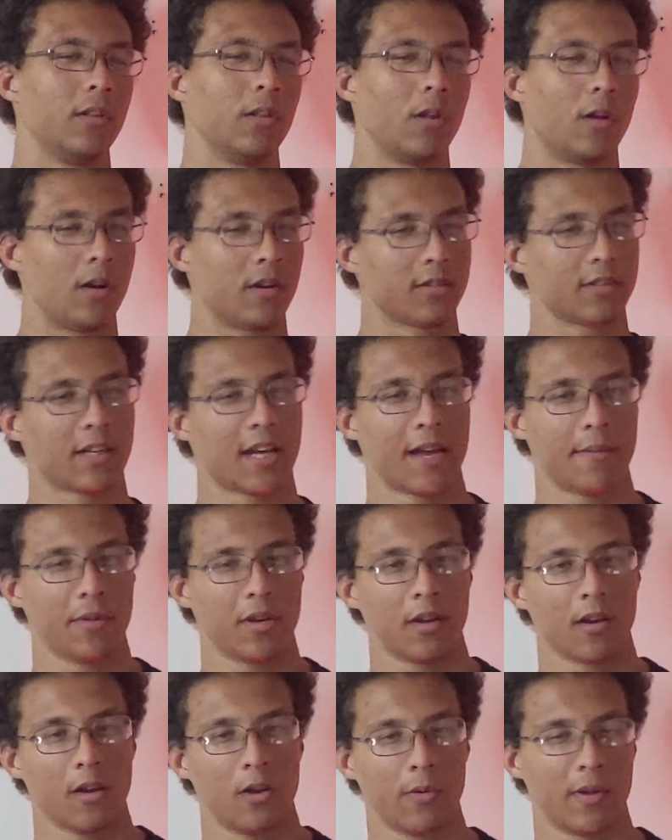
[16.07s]
a long time
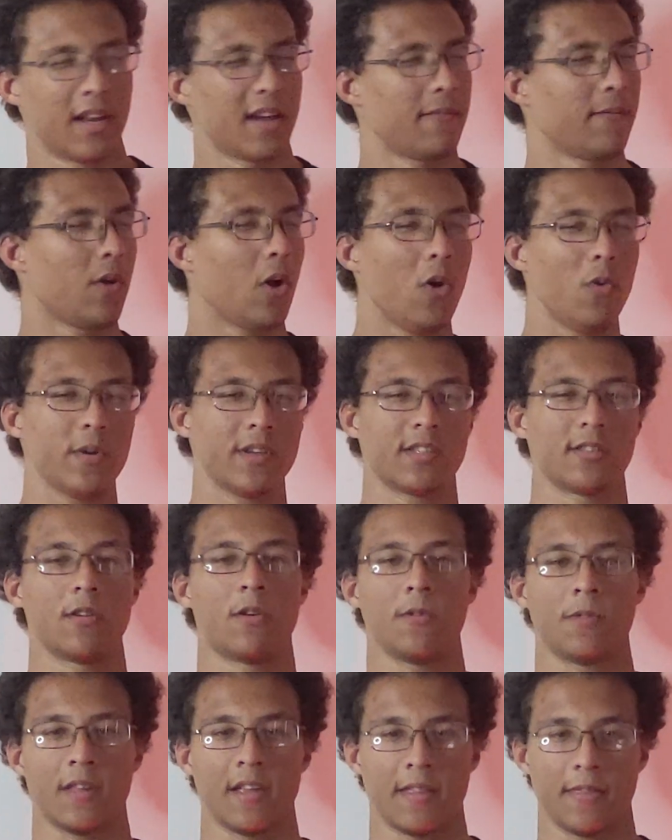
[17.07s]
ago and I've always
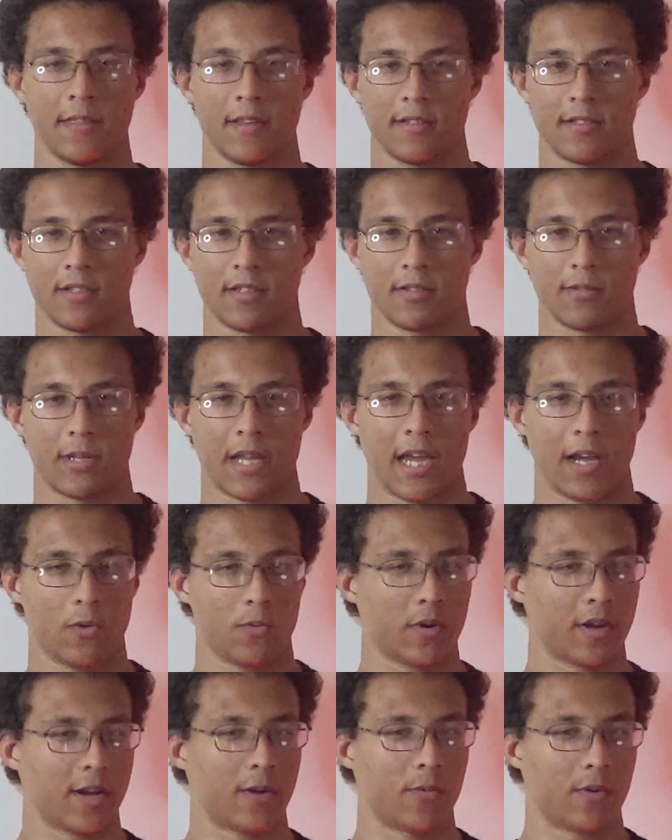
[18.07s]
known that this is
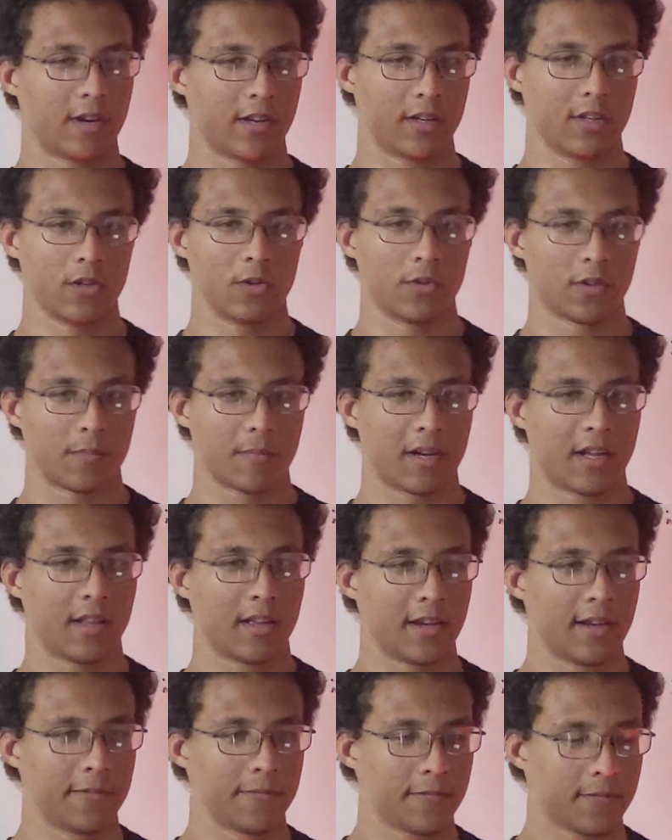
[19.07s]
like what I want to do with my
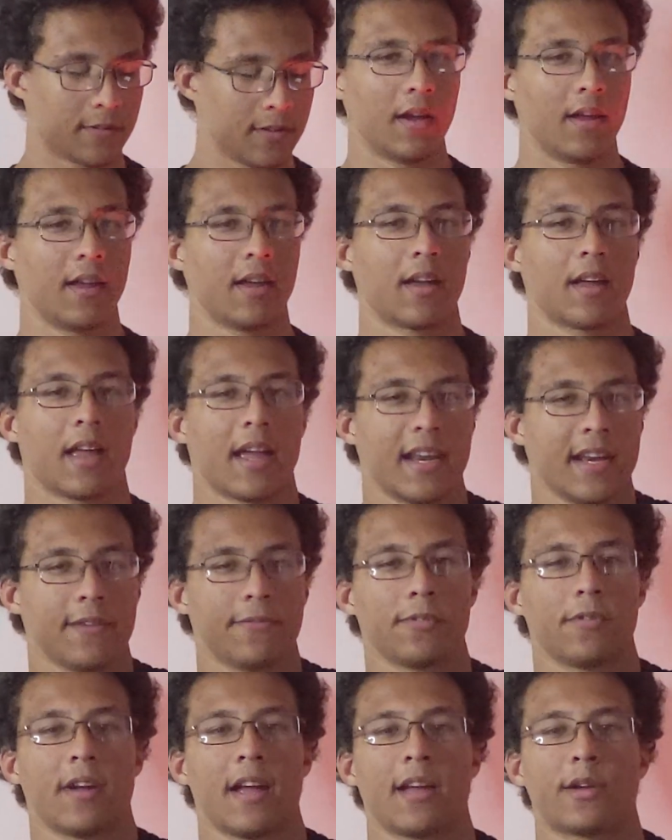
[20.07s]
life, but I
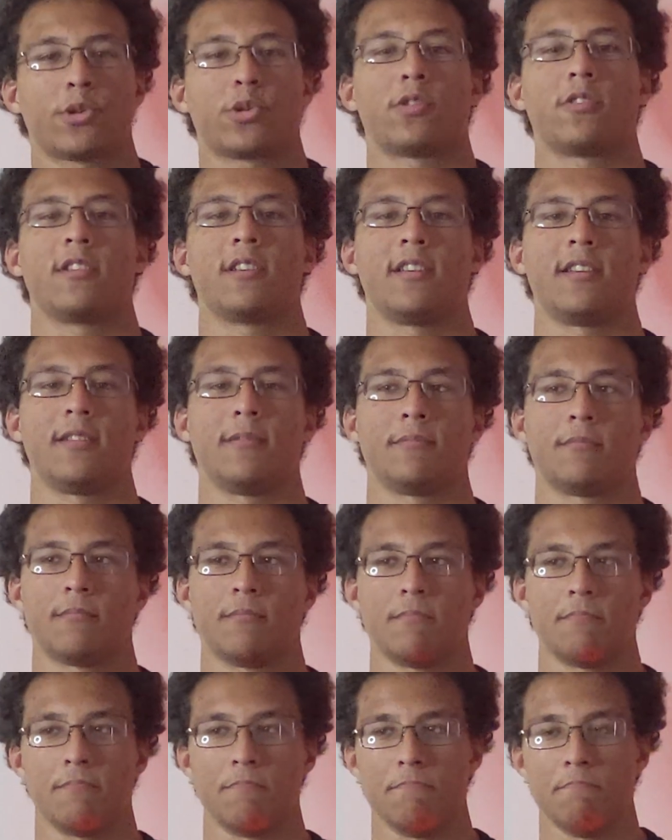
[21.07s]
never actually
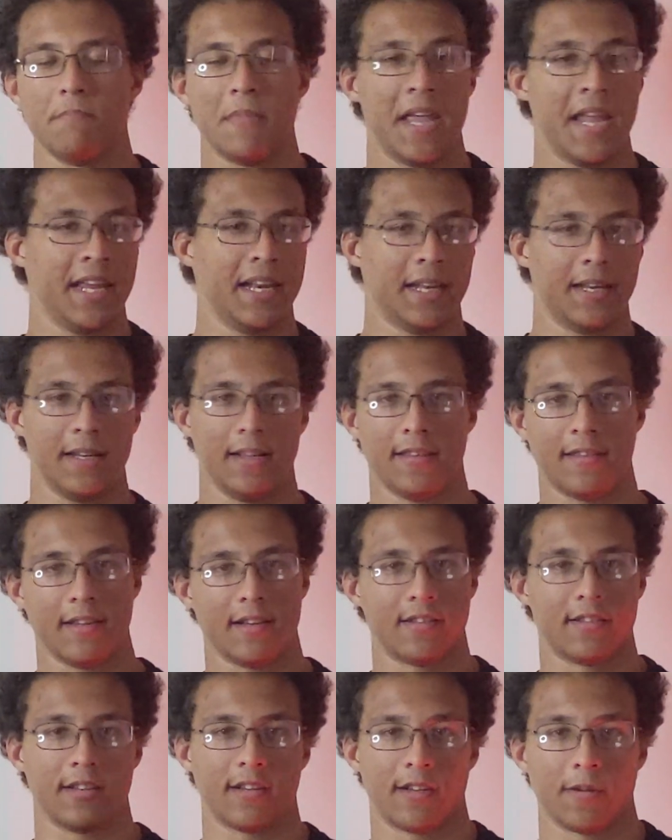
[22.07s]
made
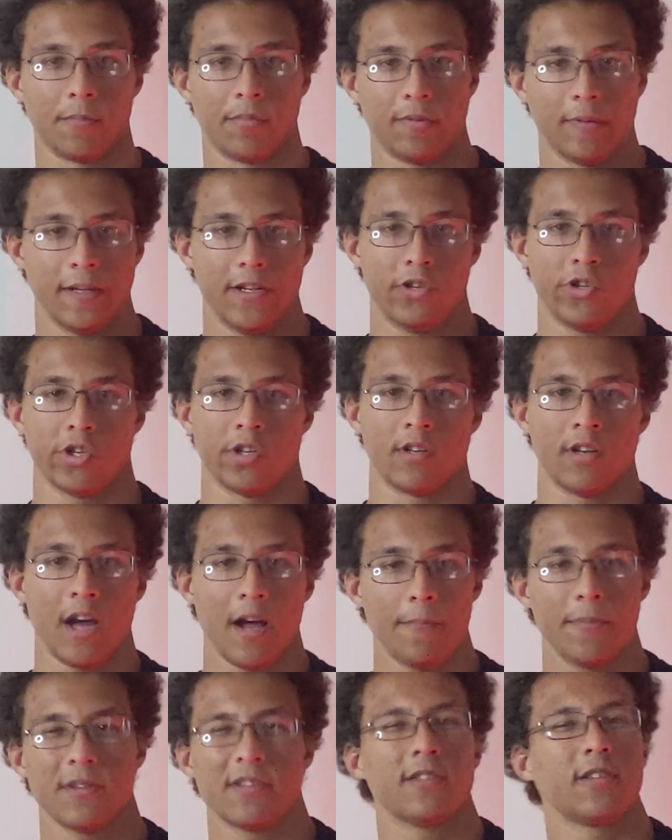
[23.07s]
anything to completion
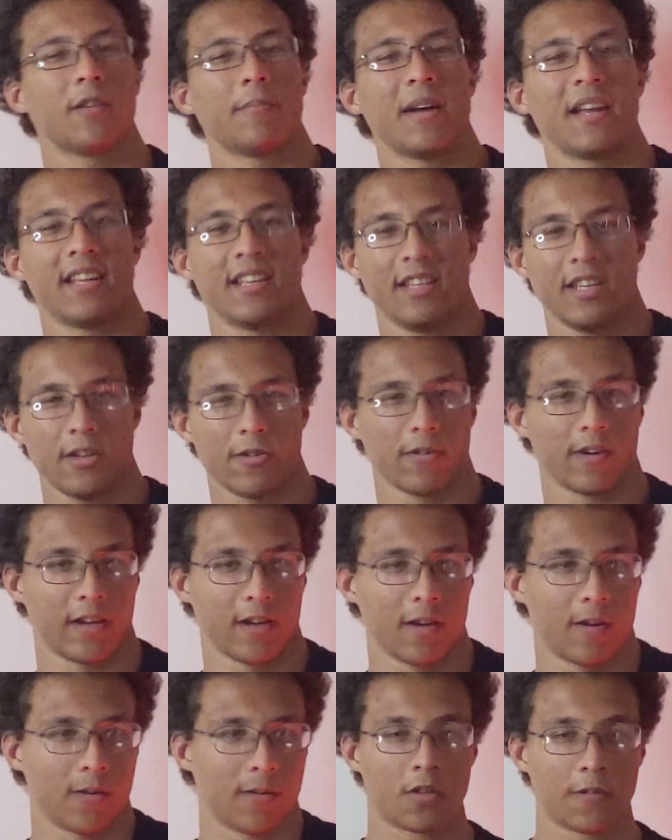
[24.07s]
up until about a year
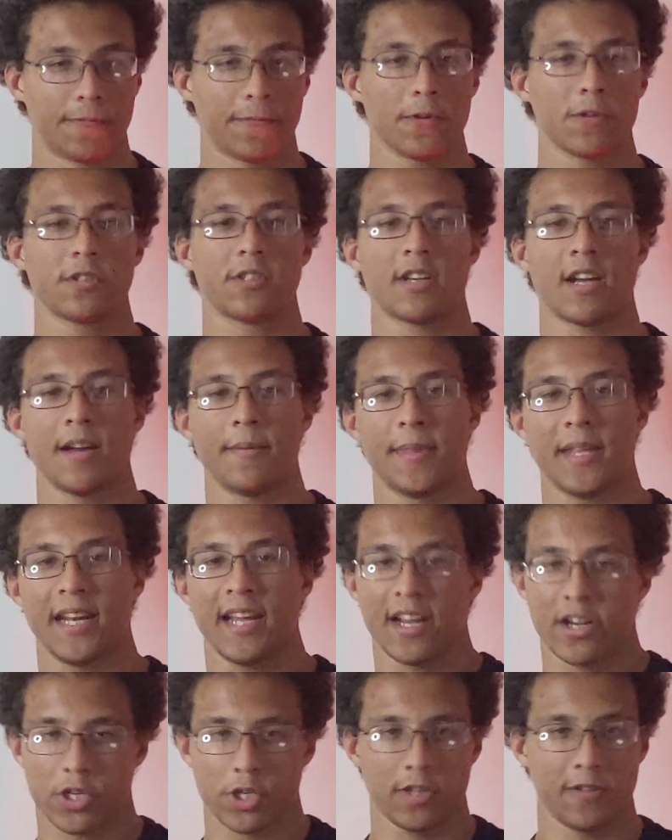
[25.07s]
ago. The first time that
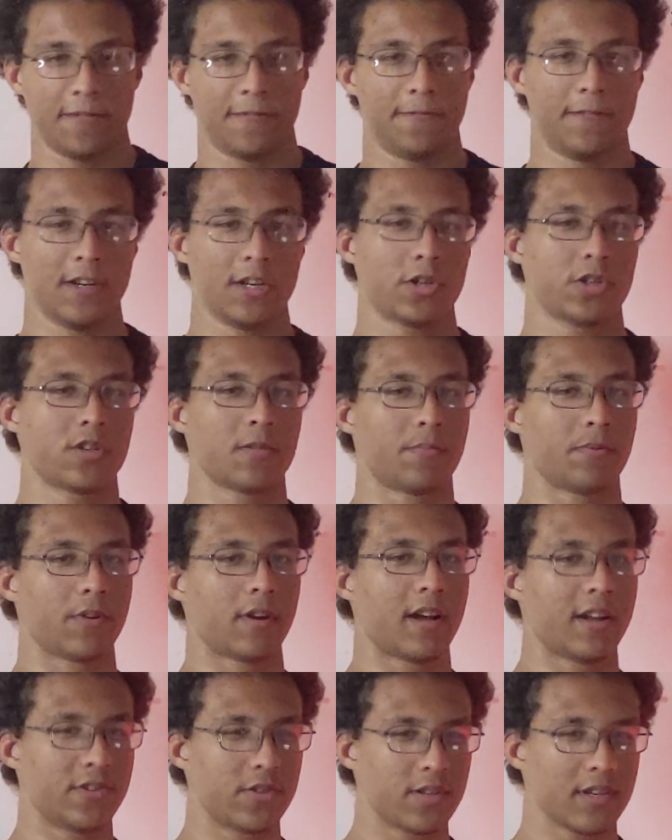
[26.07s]
I actually finished a
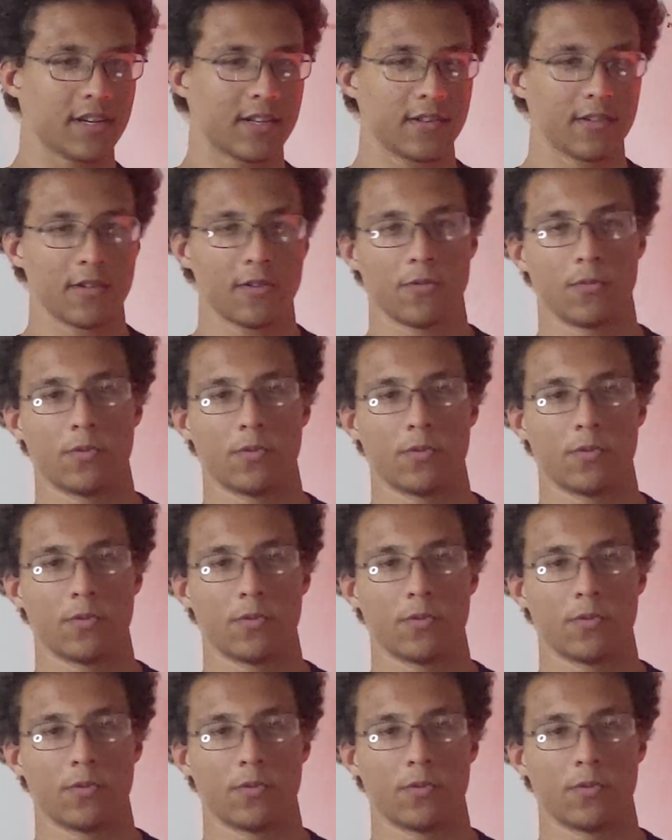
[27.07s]
project